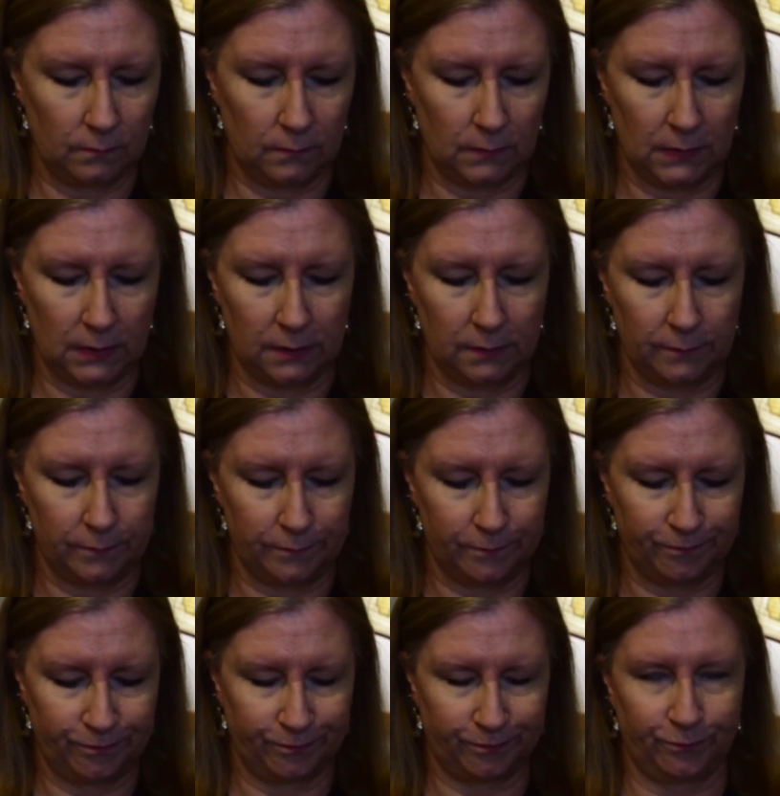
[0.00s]
what
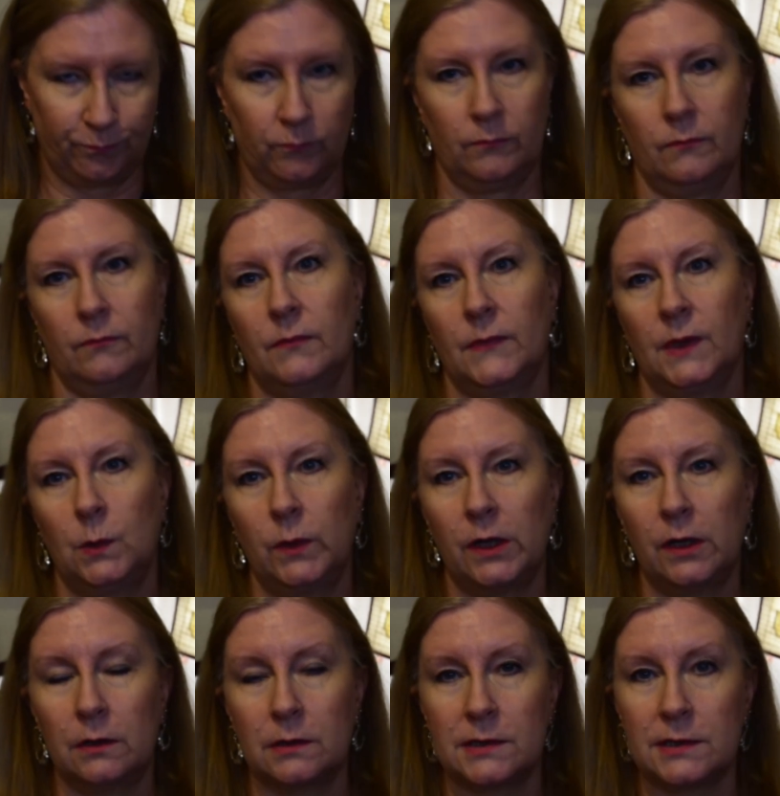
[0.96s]
do you
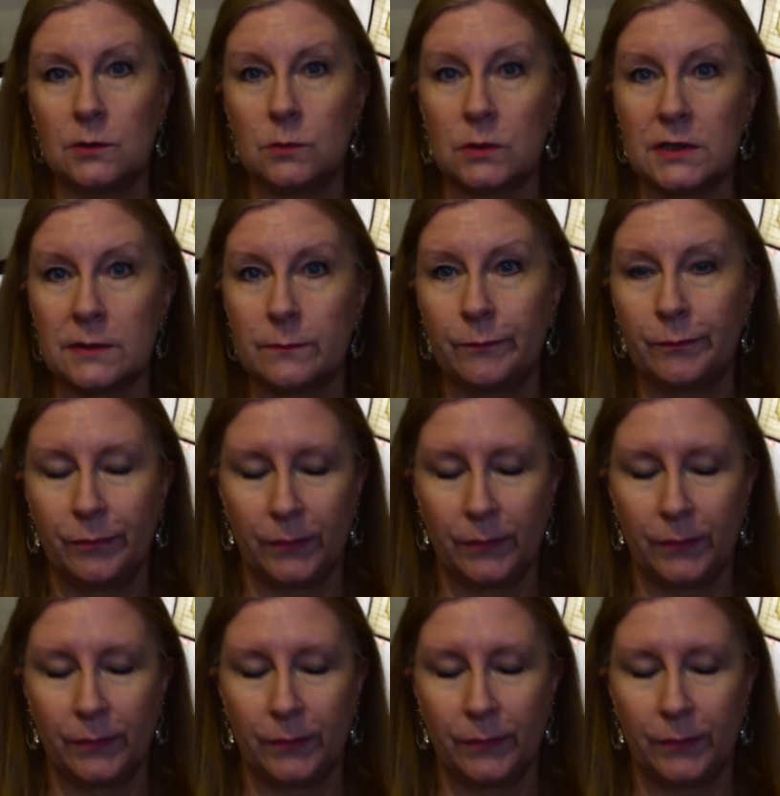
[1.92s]
call it, suits.